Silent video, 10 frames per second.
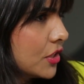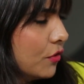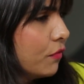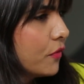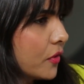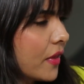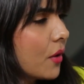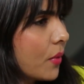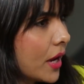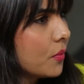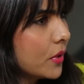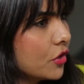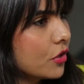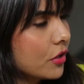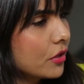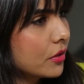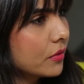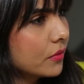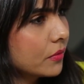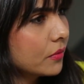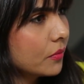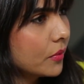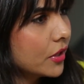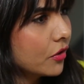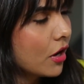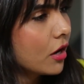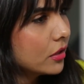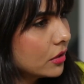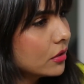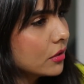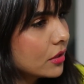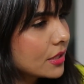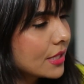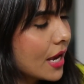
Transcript: Do you feel that way when you're on the